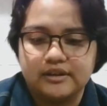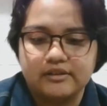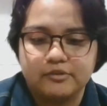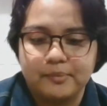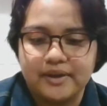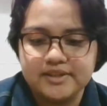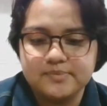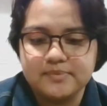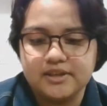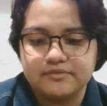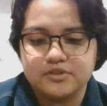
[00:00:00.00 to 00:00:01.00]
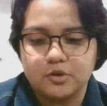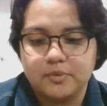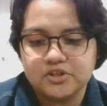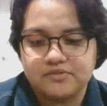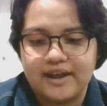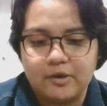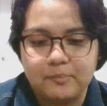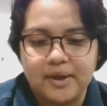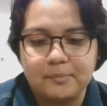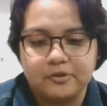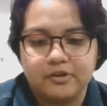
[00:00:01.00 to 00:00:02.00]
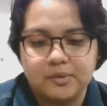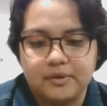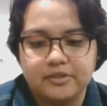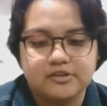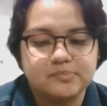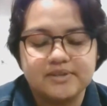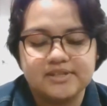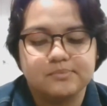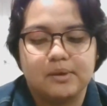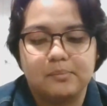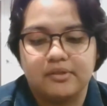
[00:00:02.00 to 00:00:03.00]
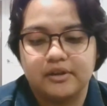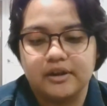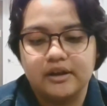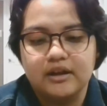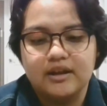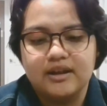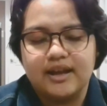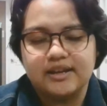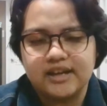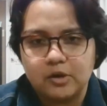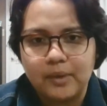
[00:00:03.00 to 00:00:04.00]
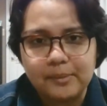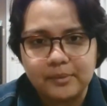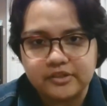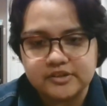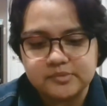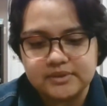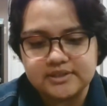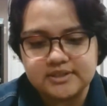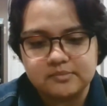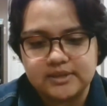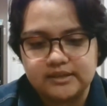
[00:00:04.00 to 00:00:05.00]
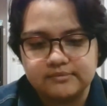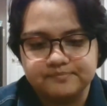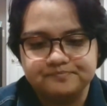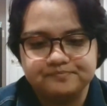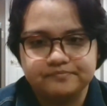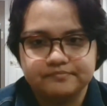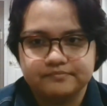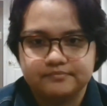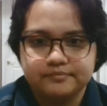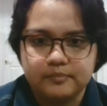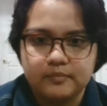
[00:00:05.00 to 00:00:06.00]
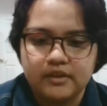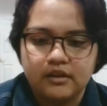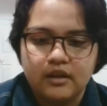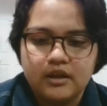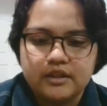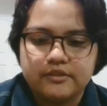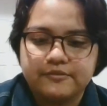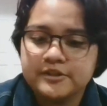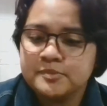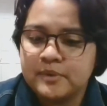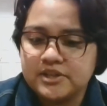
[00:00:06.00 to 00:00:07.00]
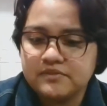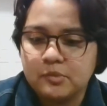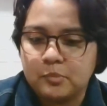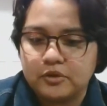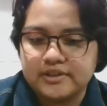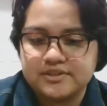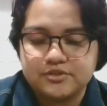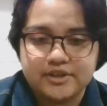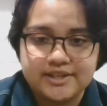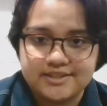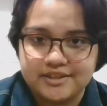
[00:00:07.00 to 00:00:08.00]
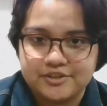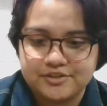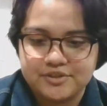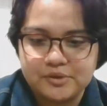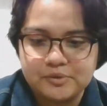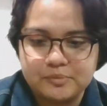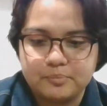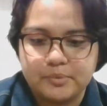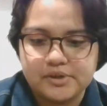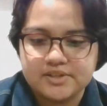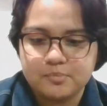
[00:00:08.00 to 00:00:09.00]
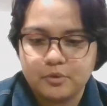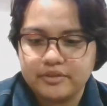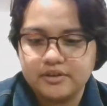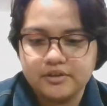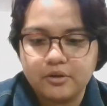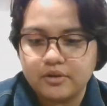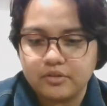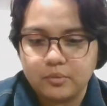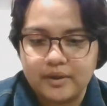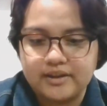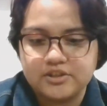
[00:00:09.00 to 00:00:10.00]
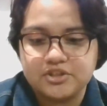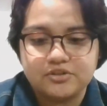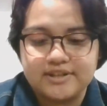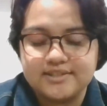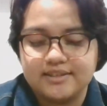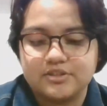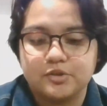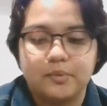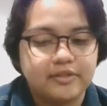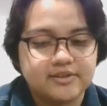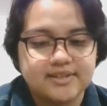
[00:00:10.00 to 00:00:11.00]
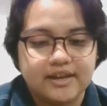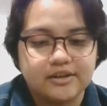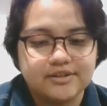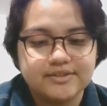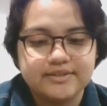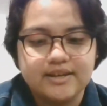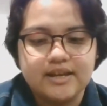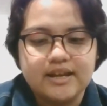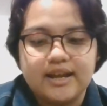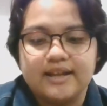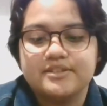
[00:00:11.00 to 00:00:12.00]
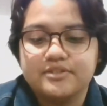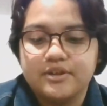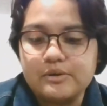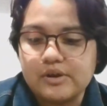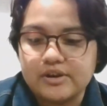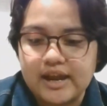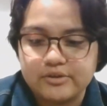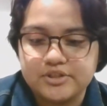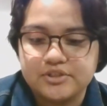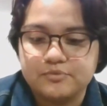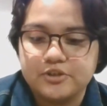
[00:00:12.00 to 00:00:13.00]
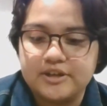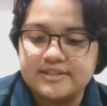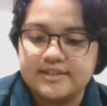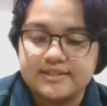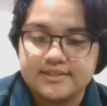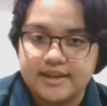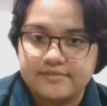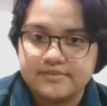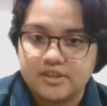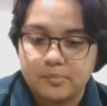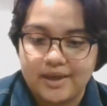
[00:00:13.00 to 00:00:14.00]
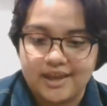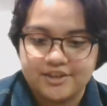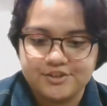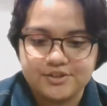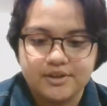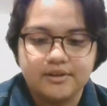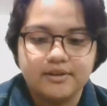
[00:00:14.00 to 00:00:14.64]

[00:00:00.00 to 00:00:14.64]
reminds me of so much of how my grandmother speaks to my mother and how my mother speaks to me. The first page of the book is a translator's note, but it's more than a note on the way she translates her mother's letters. It's a note on how she translates life to the page.